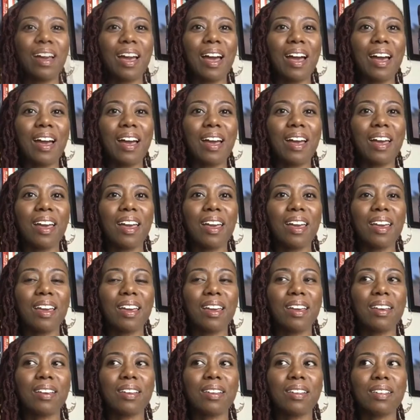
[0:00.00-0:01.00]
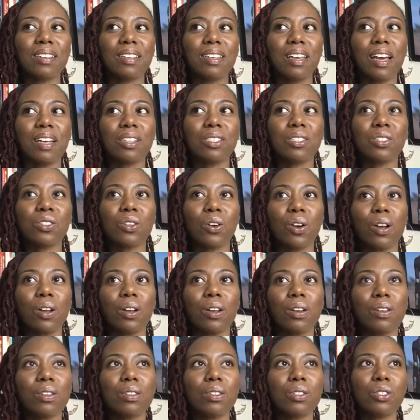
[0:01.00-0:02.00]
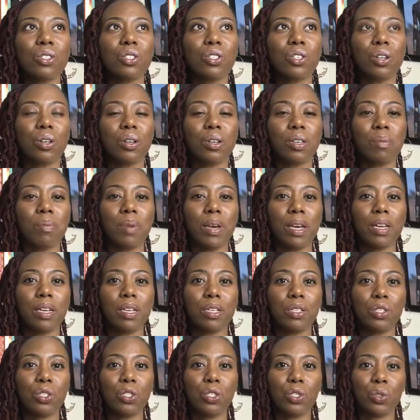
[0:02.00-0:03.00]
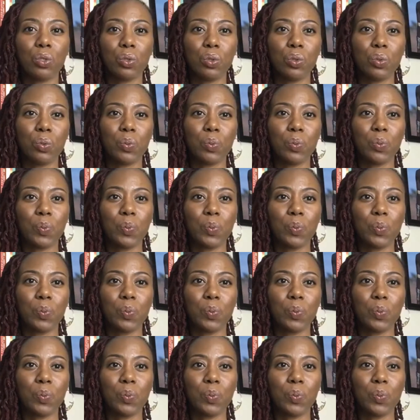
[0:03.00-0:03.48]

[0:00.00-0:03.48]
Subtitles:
I got started on this journey back in June.